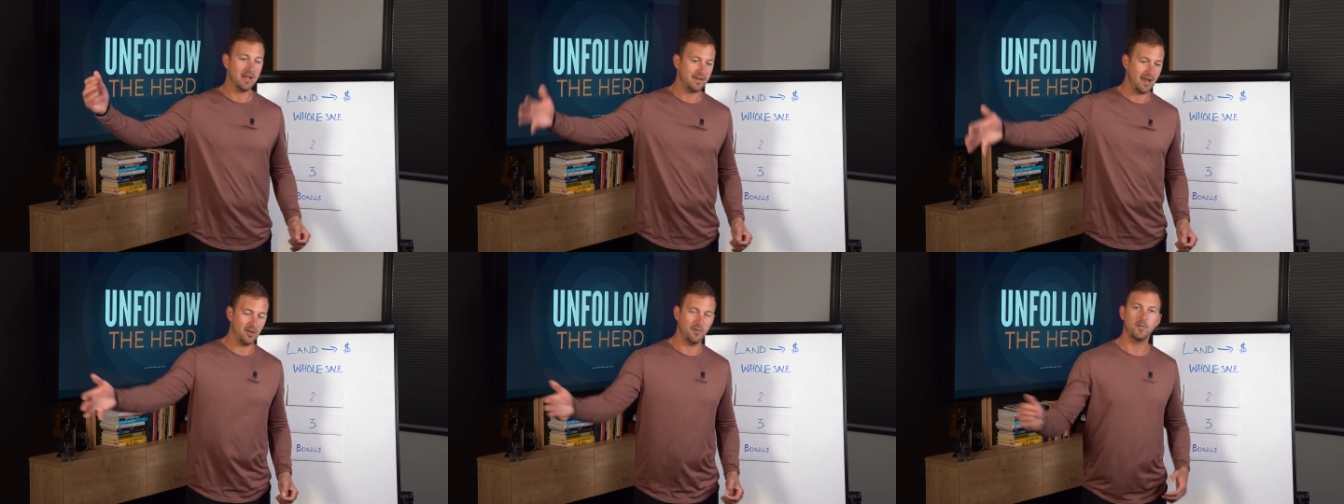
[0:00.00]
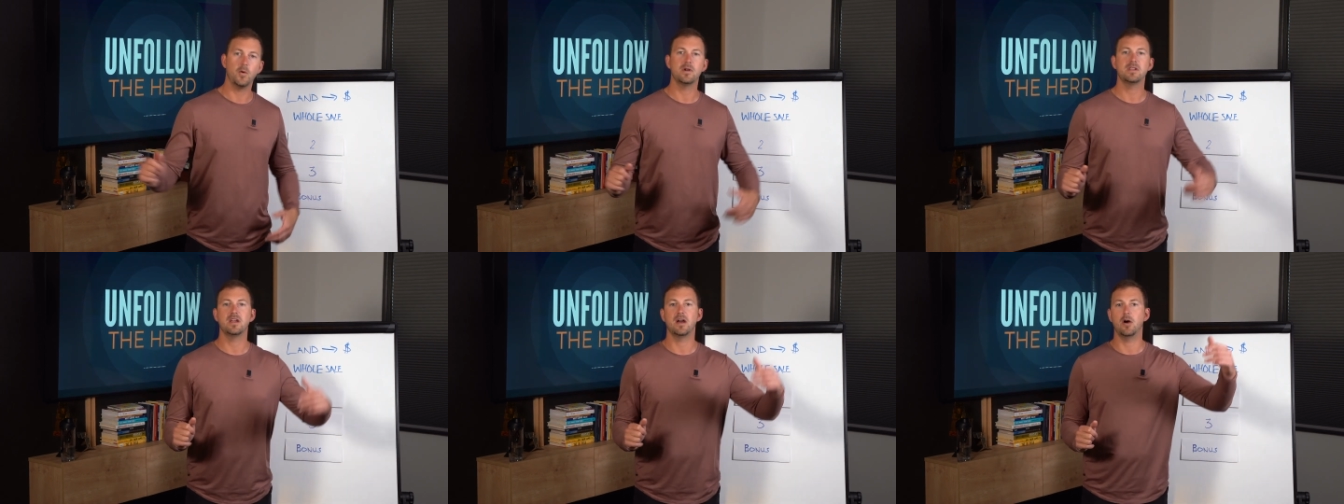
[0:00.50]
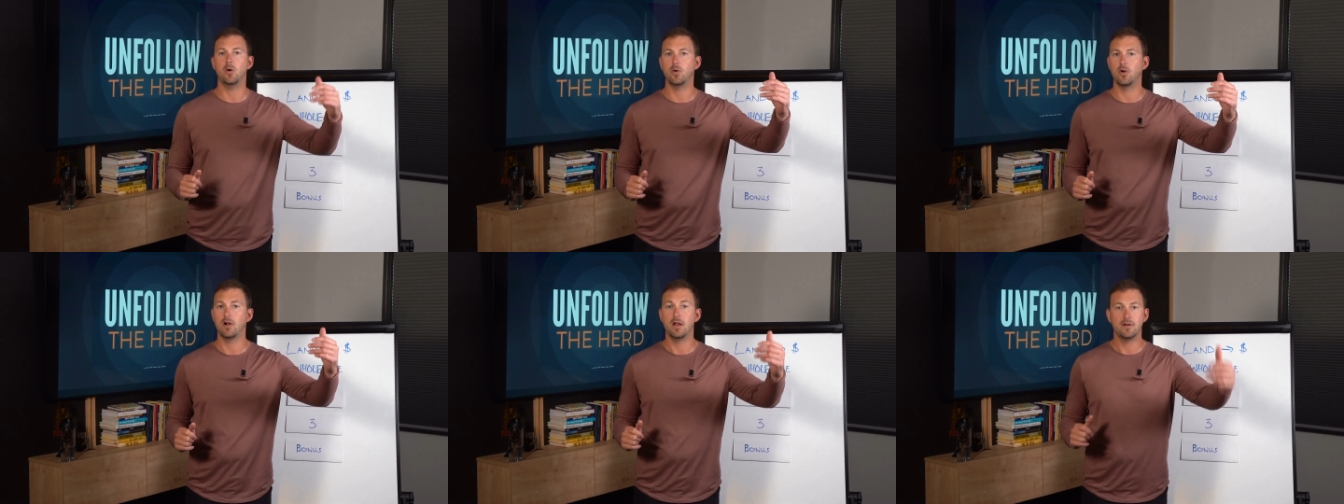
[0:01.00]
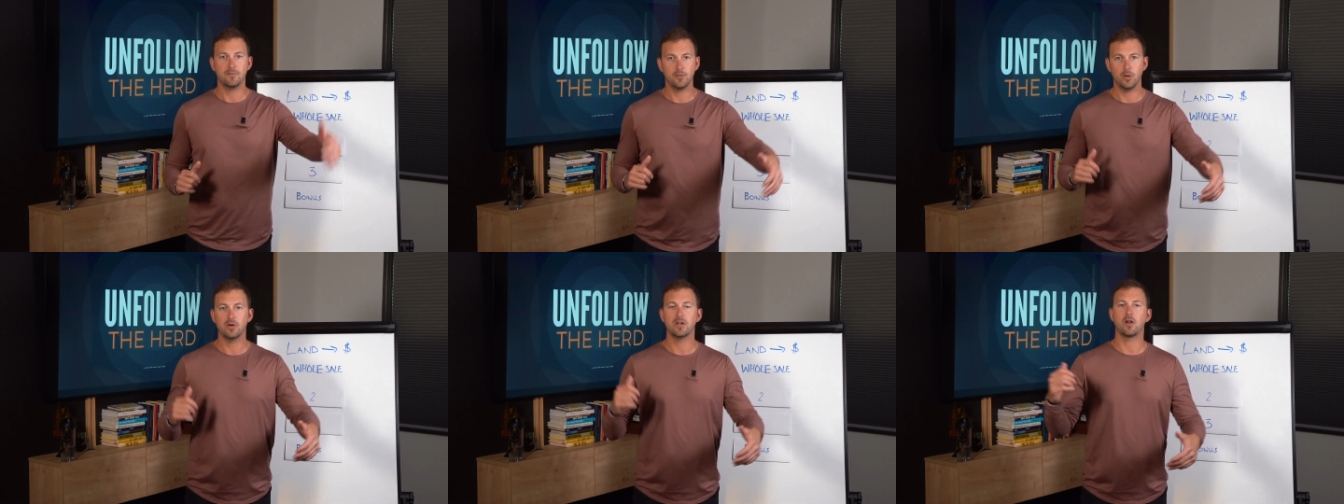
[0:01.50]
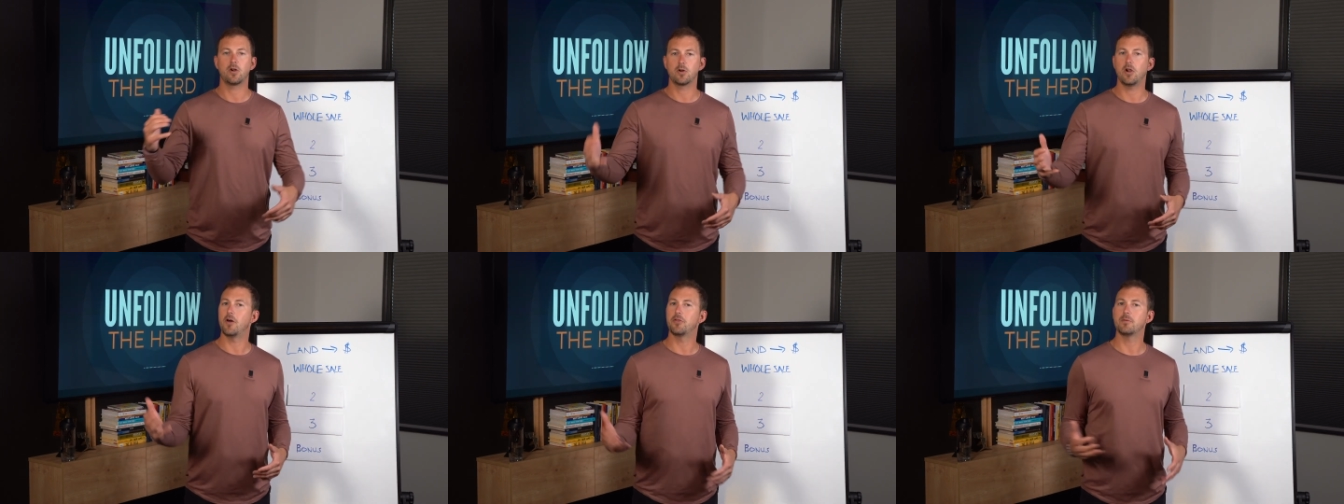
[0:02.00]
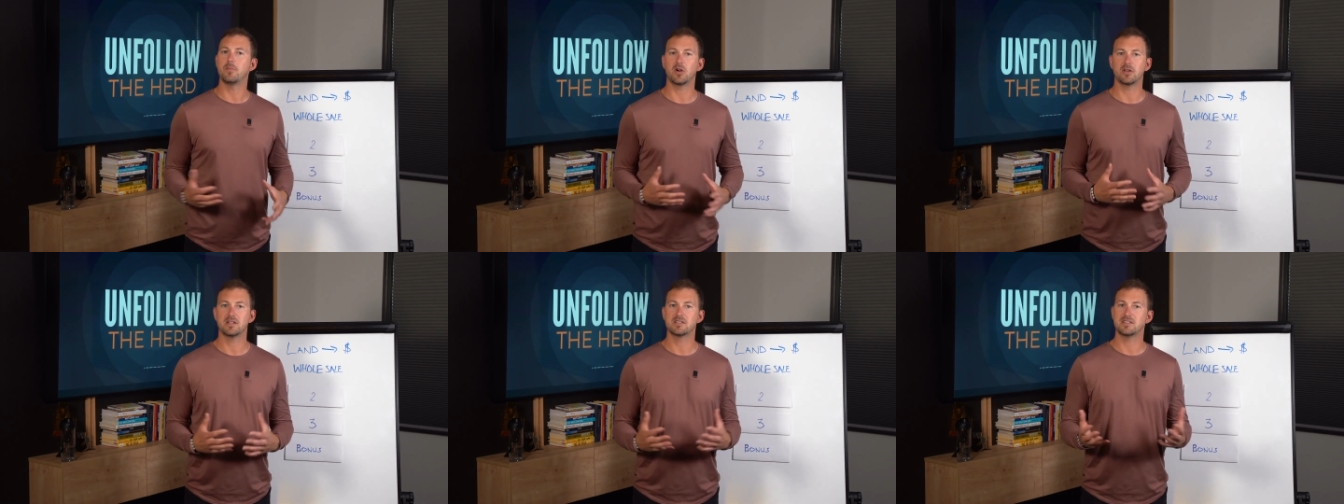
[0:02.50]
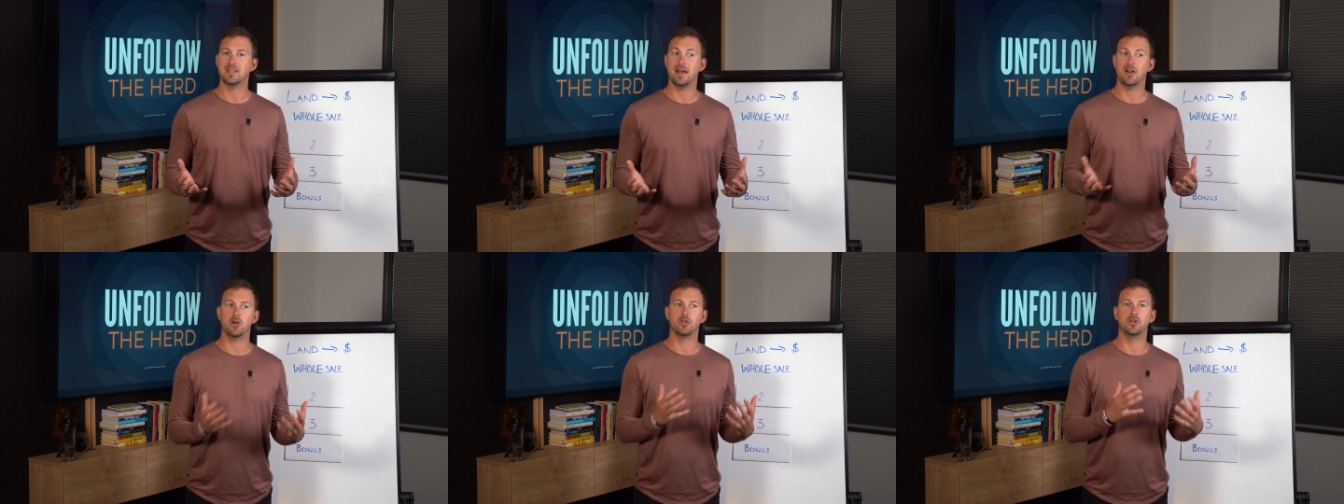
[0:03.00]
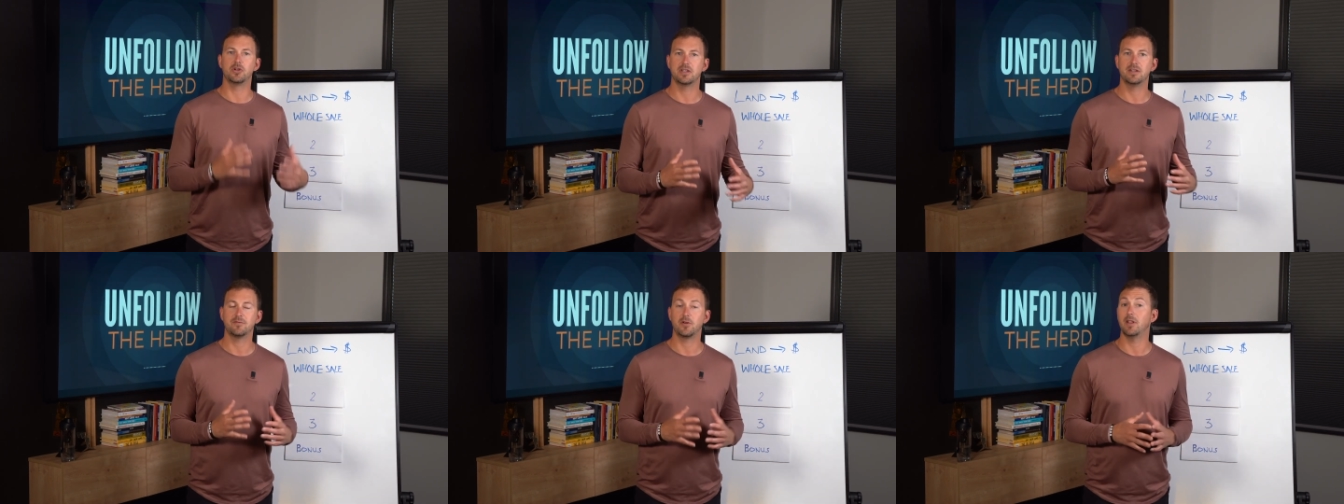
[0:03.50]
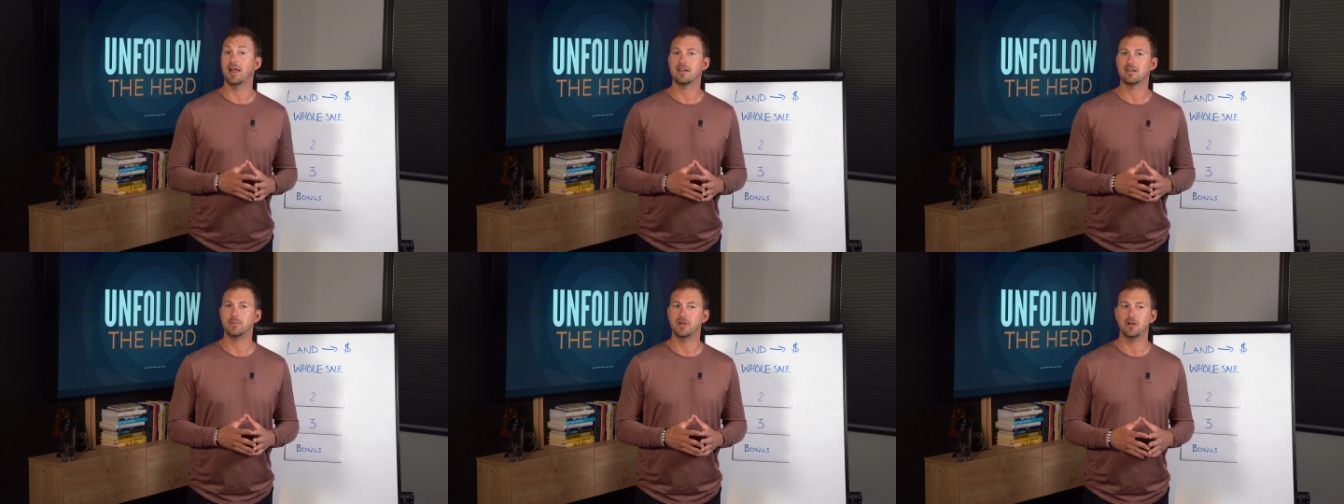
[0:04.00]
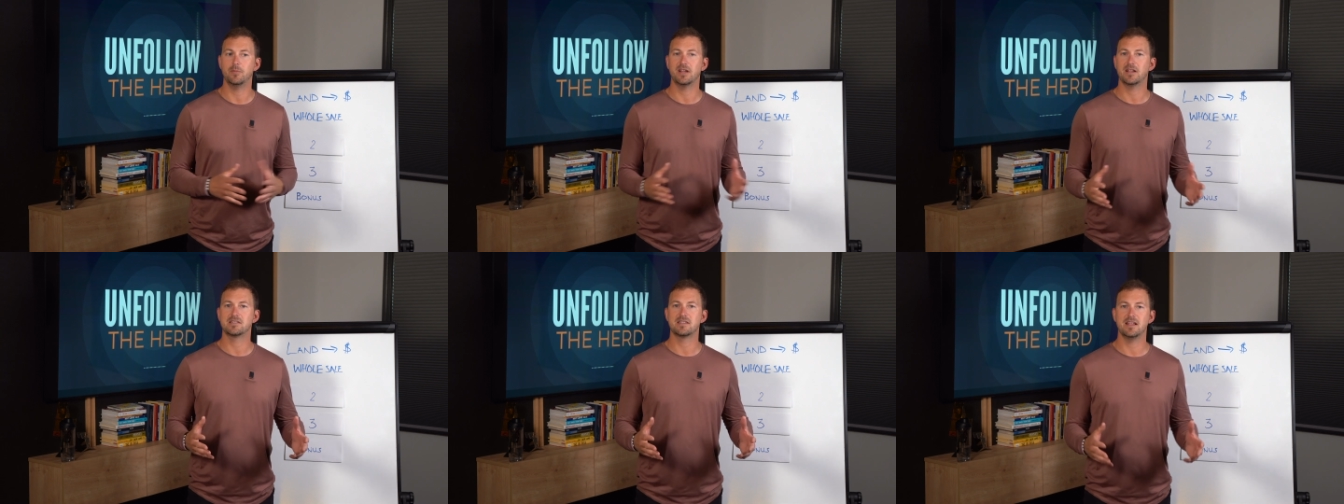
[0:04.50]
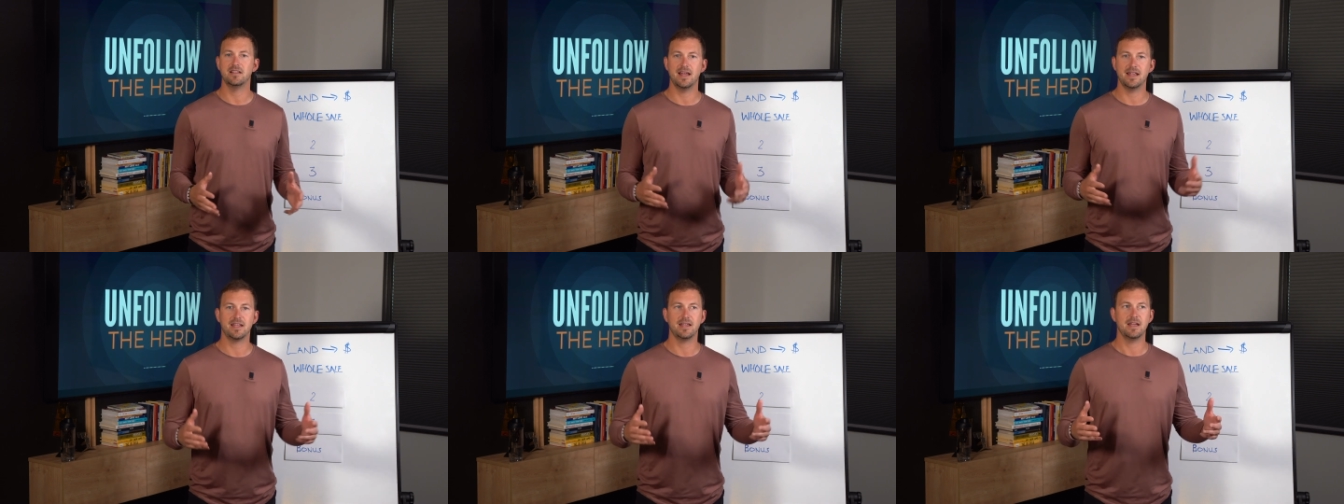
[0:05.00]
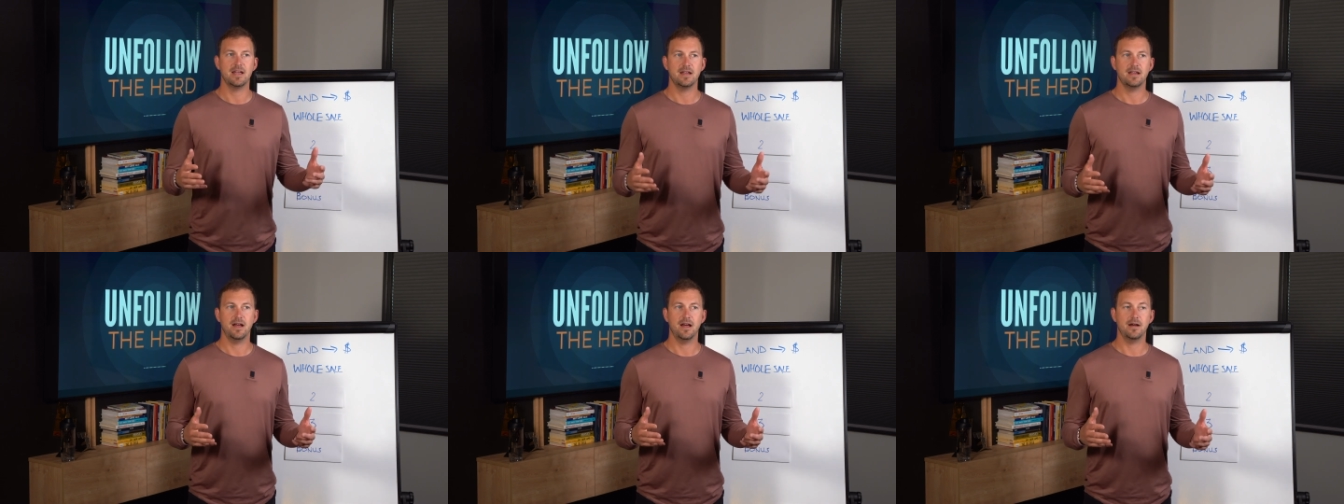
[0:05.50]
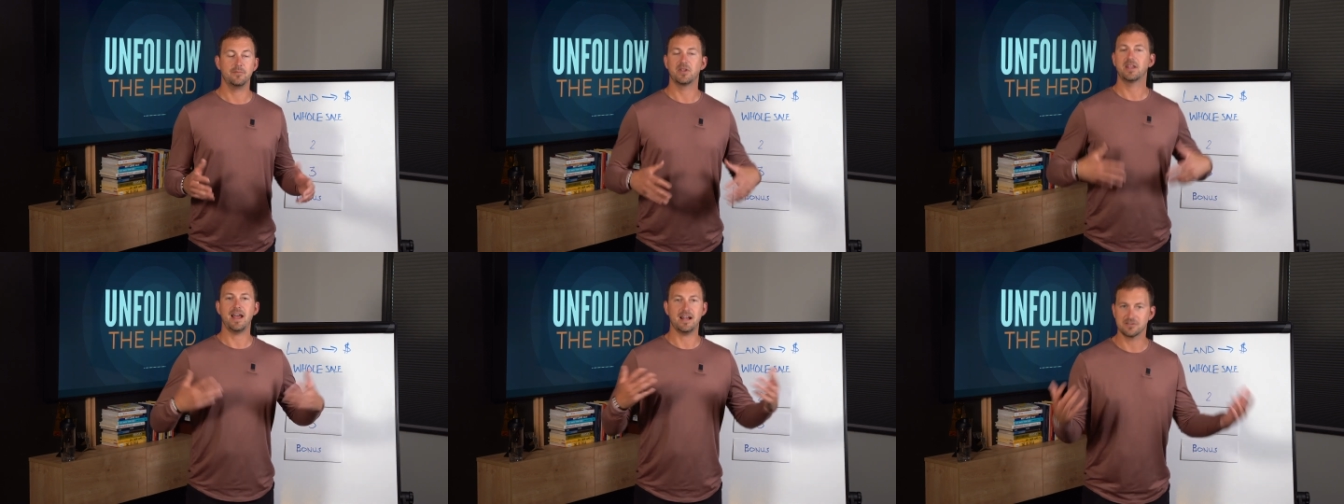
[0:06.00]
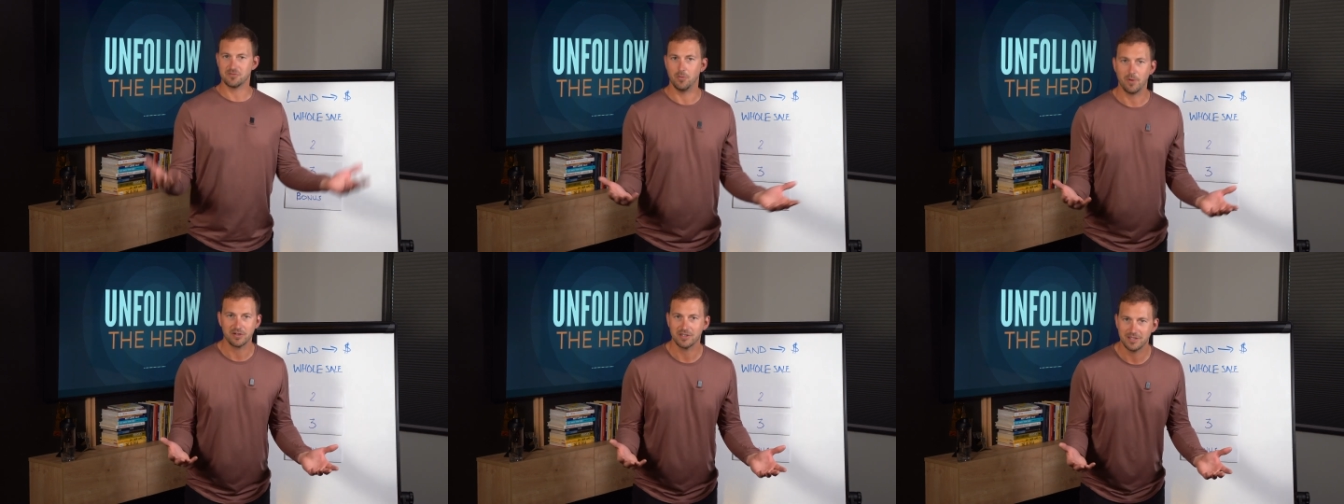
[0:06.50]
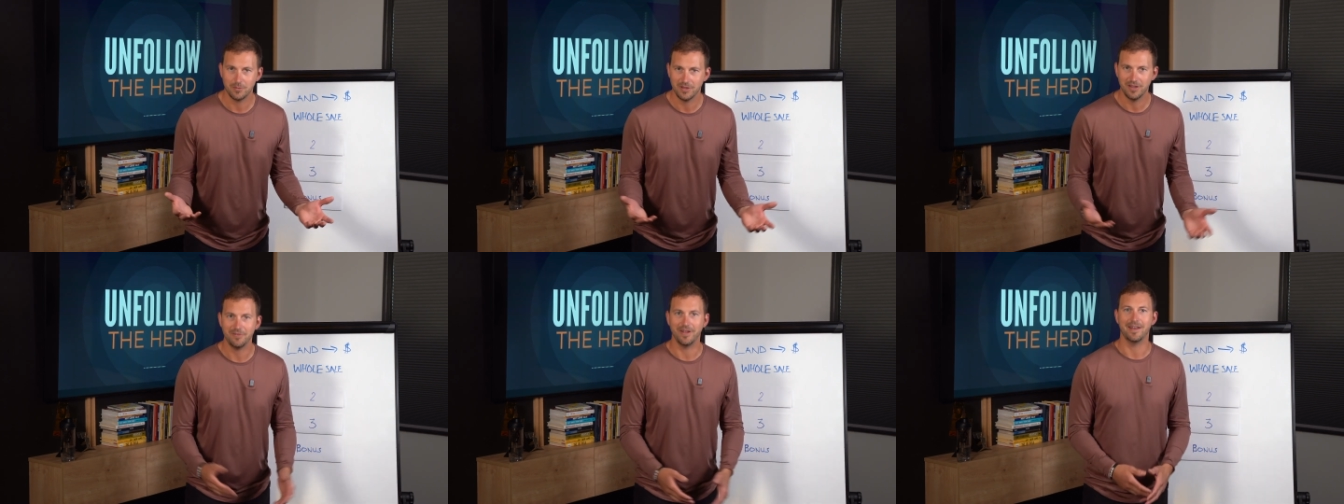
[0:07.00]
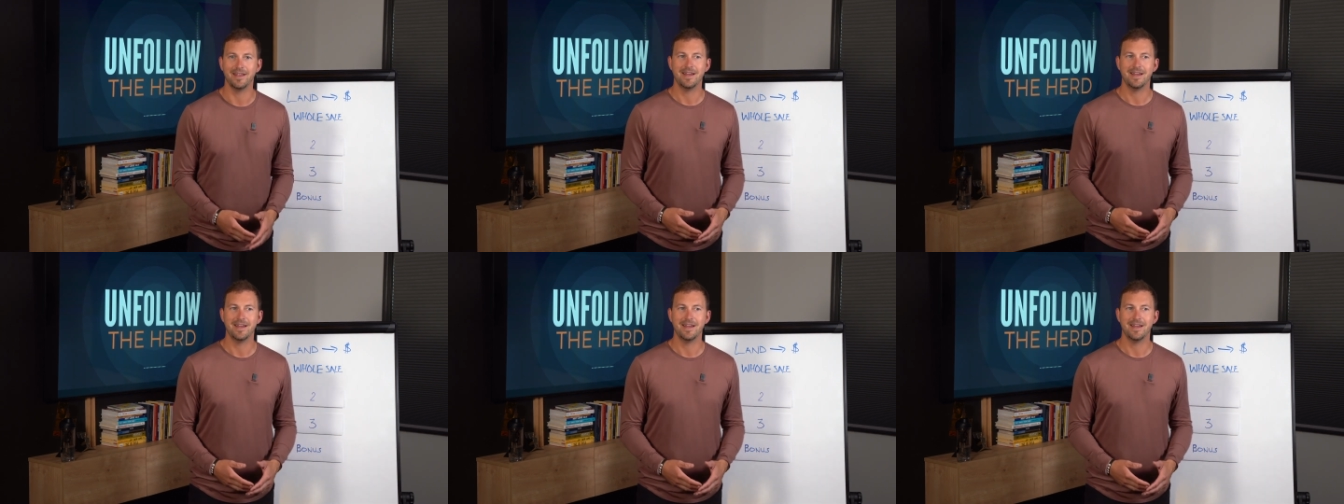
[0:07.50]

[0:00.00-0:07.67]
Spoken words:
California or Florida or other markets that are looking for land up here because they like the cash flow market that we live in.